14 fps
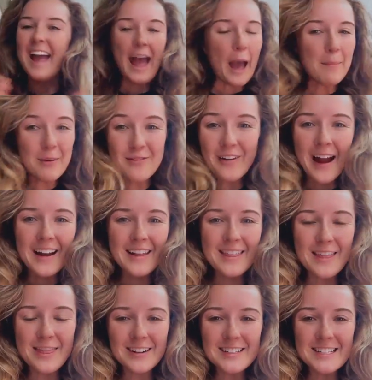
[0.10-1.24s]
Happy Friday
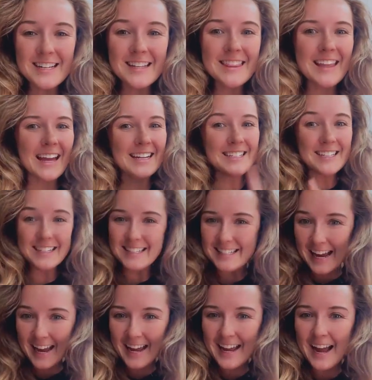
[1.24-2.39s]
the 13th, and
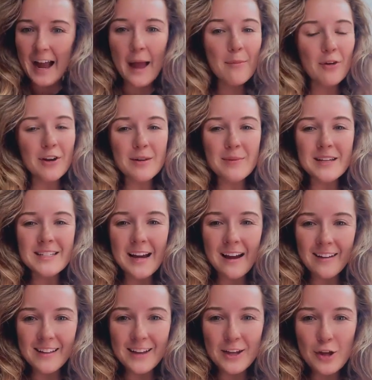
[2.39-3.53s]
today I'm going to be
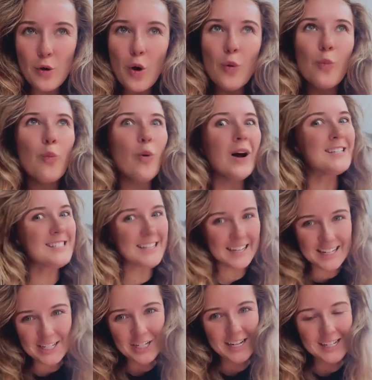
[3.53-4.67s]
telling you what
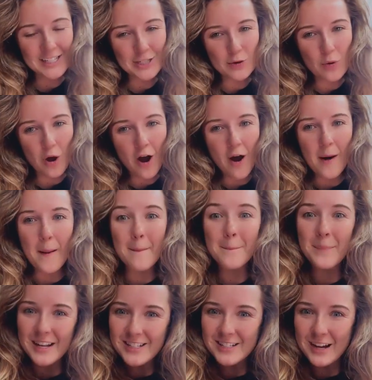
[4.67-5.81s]
second chance you are
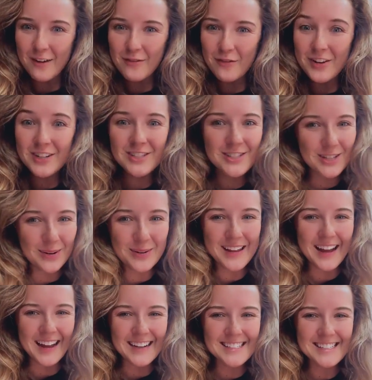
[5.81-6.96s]
based off of your
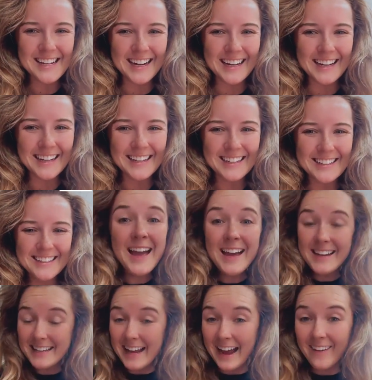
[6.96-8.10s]
zodiac sign.
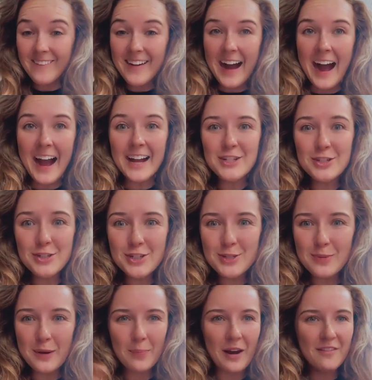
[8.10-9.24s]
Now, I do
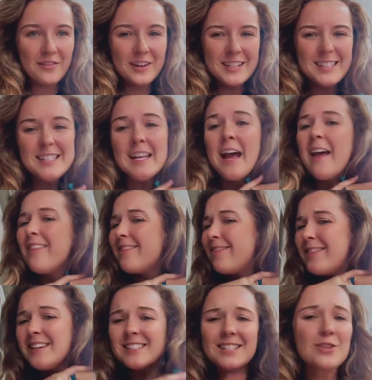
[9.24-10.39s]
just want to preface
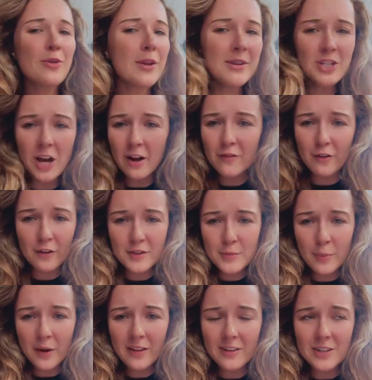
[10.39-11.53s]
this is going to be chock full of
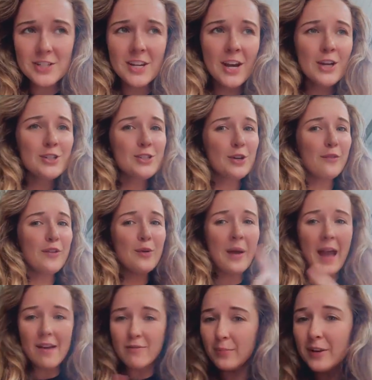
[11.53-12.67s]
spoilers. So if you
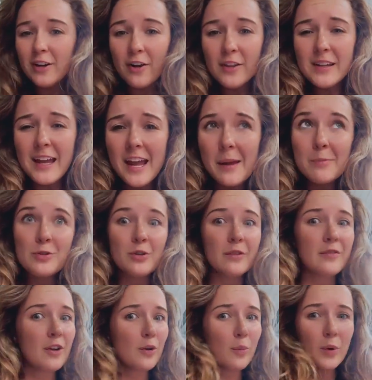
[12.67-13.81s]
haven't played all the games or
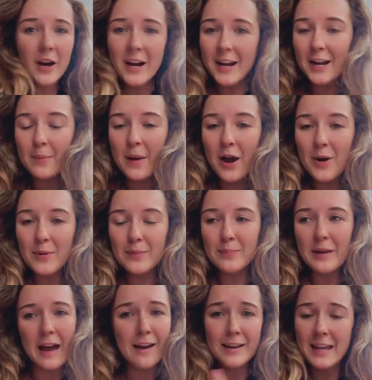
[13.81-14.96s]
if you're worried about
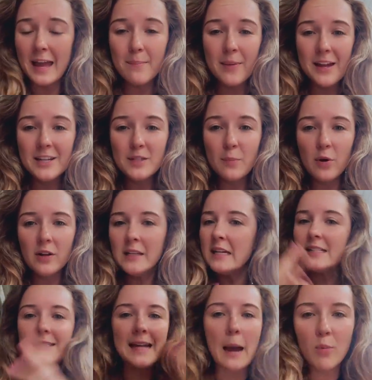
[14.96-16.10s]
a uh, game being spoiled,
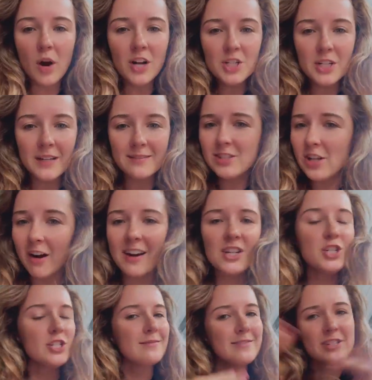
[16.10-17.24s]
stop watching. Sorry,
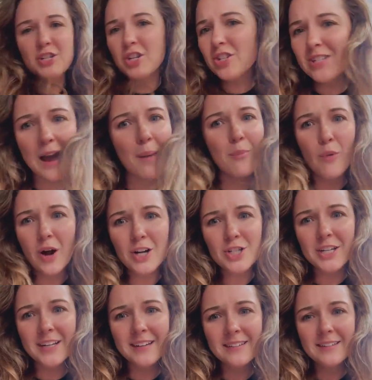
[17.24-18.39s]
just just stop
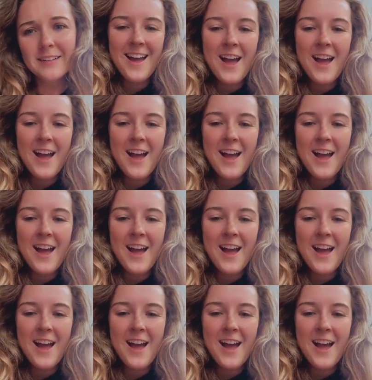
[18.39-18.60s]
watching.